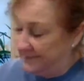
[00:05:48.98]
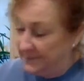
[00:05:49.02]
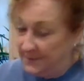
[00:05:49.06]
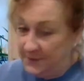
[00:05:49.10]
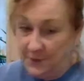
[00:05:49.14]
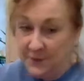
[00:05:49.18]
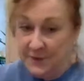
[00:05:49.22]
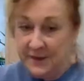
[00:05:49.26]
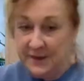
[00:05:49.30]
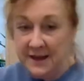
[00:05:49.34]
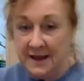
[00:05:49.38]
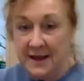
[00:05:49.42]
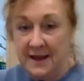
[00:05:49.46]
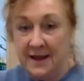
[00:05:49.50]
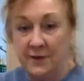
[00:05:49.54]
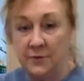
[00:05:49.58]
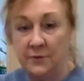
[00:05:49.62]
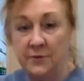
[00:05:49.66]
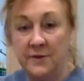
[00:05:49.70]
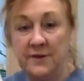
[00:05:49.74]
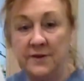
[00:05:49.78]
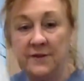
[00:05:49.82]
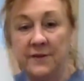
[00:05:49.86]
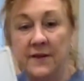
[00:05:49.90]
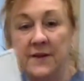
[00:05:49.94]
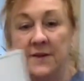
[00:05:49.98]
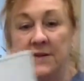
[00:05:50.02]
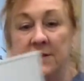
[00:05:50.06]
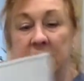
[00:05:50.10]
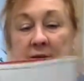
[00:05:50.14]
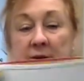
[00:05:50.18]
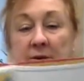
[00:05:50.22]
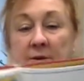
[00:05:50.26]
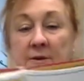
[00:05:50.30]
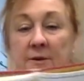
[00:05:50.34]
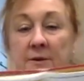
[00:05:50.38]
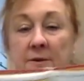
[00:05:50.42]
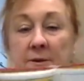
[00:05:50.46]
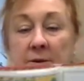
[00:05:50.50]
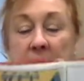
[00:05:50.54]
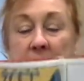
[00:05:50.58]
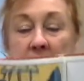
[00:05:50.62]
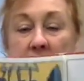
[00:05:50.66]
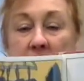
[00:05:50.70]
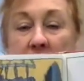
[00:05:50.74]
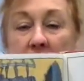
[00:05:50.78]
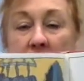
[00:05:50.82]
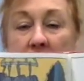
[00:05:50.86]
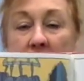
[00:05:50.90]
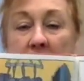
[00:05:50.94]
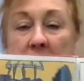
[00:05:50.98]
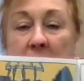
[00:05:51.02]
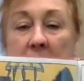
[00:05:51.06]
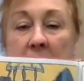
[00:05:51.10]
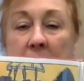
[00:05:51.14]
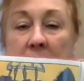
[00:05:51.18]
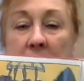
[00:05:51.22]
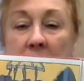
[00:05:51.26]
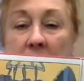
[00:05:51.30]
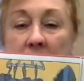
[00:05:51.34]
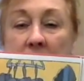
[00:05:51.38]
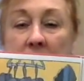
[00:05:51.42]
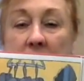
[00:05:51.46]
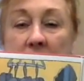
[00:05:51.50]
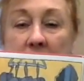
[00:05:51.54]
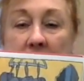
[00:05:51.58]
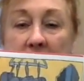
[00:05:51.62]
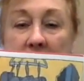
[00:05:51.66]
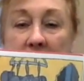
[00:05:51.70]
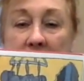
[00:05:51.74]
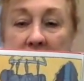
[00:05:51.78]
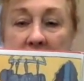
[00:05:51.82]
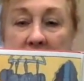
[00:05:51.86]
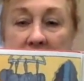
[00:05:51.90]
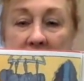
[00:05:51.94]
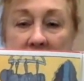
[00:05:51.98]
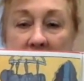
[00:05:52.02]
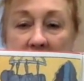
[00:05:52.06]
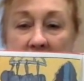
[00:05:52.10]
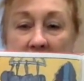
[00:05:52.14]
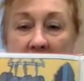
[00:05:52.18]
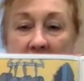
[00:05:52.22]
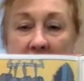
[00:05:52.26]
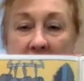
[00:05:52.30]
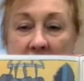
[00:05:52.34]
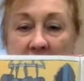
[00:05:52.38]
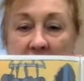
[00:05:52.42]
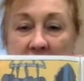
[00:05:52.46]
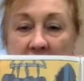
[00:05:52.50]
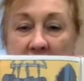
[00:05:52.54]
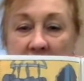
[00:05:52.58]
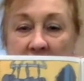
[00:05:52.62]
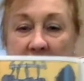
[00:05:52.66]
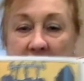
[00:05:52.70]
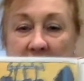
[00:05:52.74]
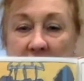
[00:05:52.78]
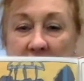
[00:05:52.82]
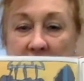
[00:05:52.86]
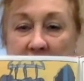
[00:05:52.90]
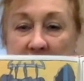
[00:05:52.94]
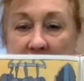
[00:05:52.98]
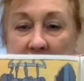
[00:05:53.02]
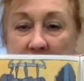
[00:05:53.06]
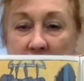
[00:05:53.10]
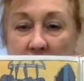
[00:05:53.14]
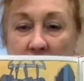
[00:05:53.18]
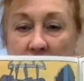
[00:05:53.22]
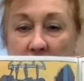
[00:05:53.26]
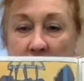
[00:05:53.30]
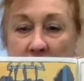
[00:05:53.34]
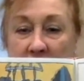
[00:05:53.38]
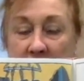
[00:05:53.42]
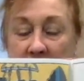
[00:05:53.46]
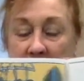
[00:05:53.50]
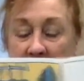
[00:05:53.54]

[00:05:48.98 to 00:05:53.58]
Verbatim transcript: You see Henry's face here. Look at him, all underneath that food.